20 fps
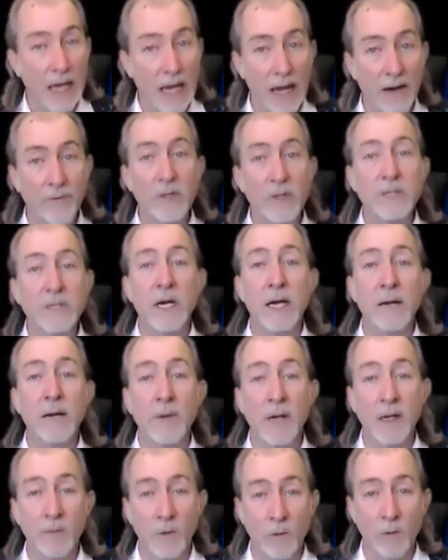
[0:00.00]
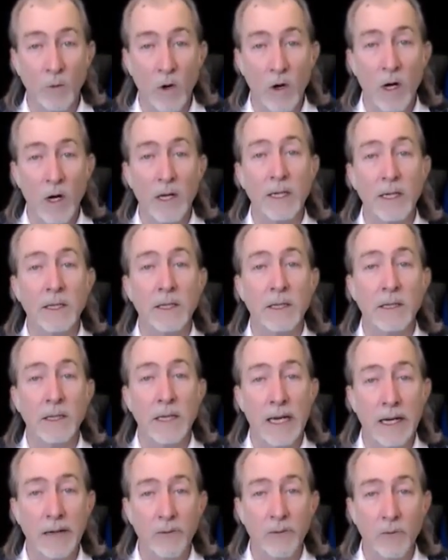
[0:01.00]
Every time I would walk into
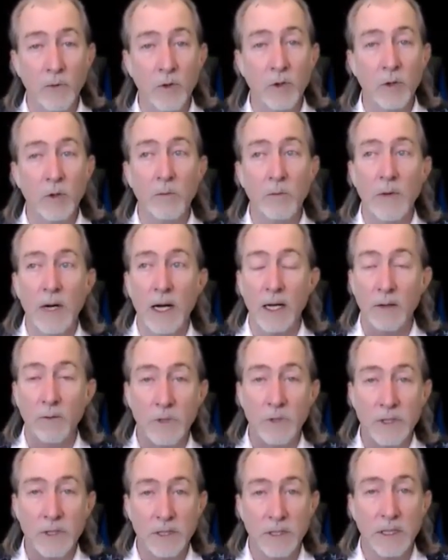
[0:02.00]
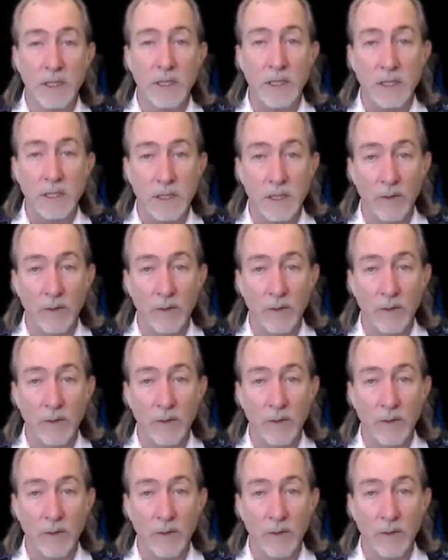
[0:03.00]
that room, I would see